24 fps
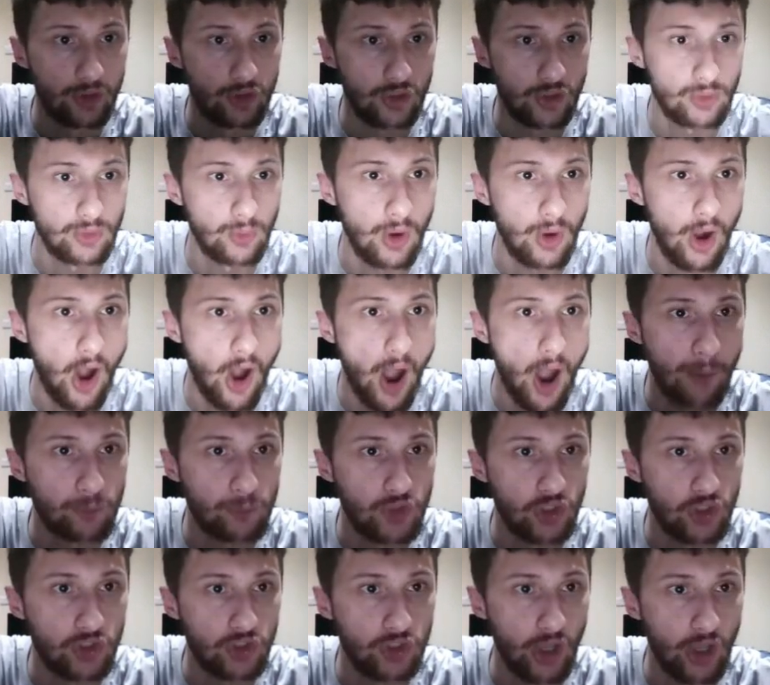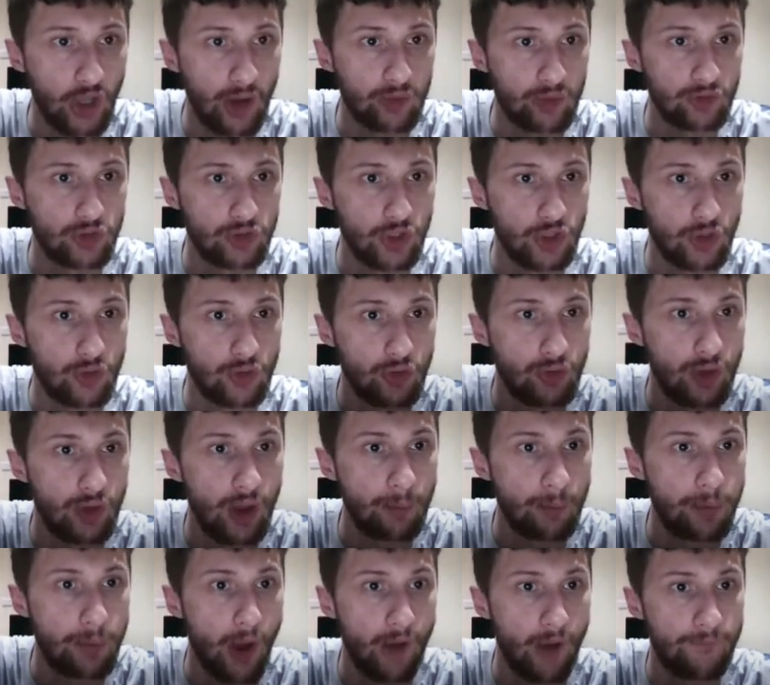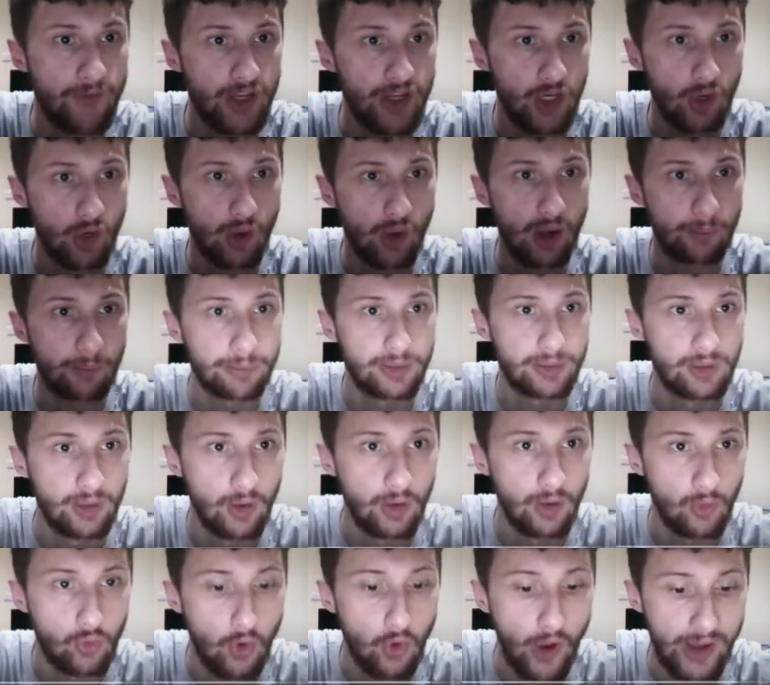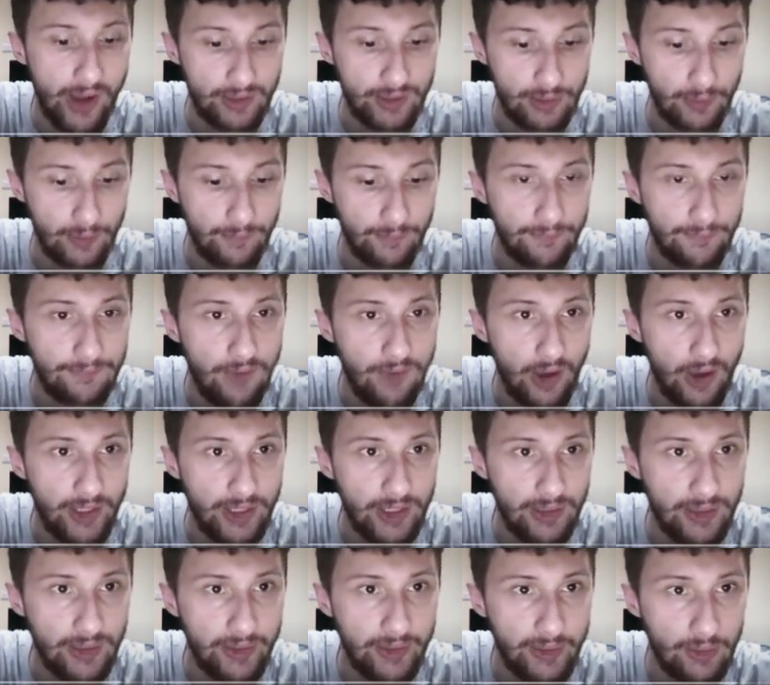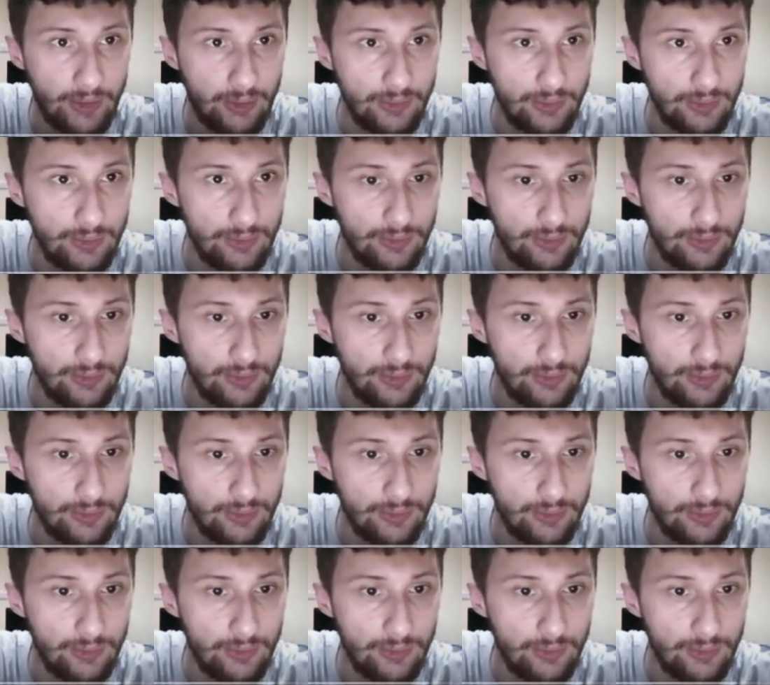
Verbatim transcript: Do you know what? I'm just going to put a video up right fucking know.